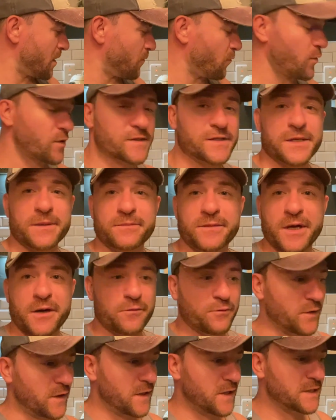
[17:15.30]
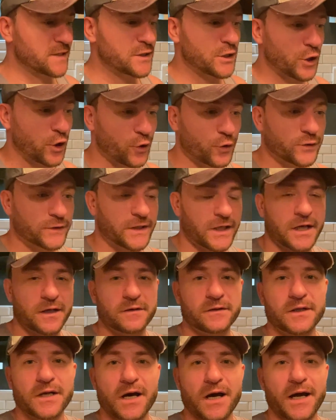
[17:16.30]
Once I'm done with this lockdown,
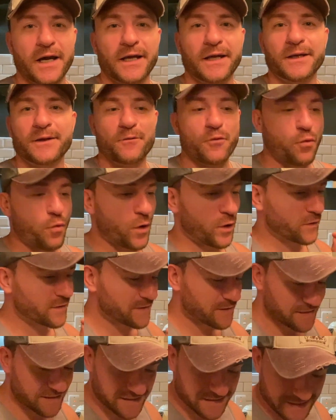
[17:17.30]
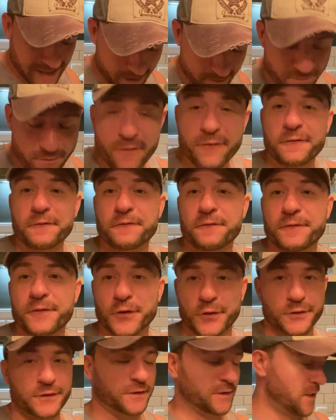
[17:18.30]
I won't step a
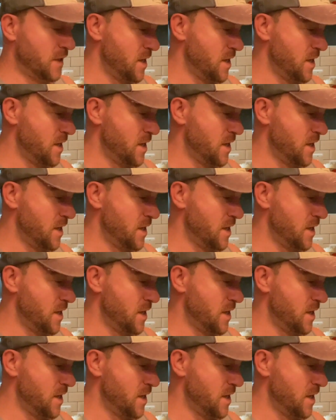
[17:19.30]
foot